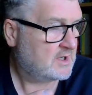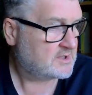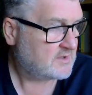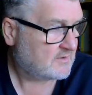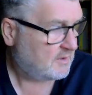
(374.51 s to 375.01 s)

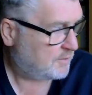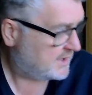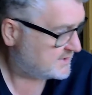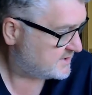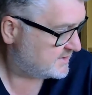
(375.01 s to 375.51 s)
So I've got
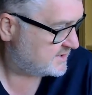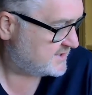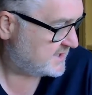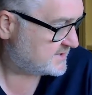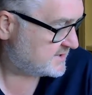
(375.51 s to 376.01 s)
plants on the
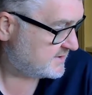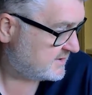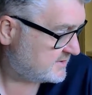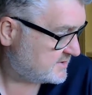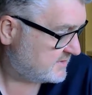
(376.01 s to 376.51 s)
desk, and
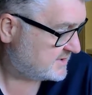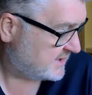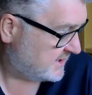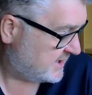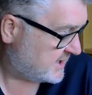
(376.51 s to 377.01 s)
sometimes I
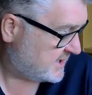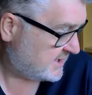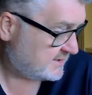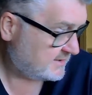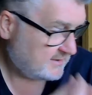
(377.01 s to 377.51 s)
light a
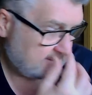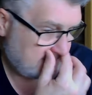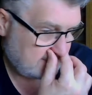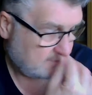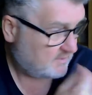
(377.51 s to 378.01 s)
candle,
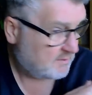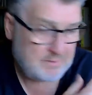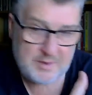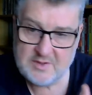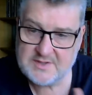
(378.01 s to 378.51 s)
and I've got my
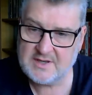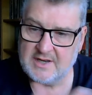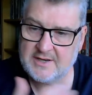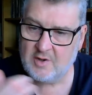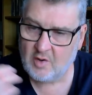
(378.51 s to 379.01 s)
books,
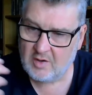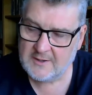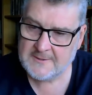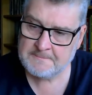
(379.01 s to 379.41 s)
and it all